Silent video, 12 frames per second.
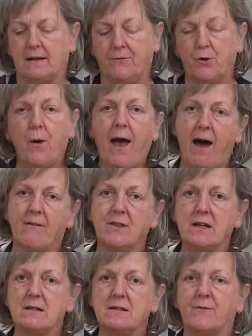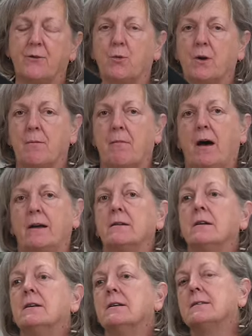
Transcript: If you have these, if you wouldn't mind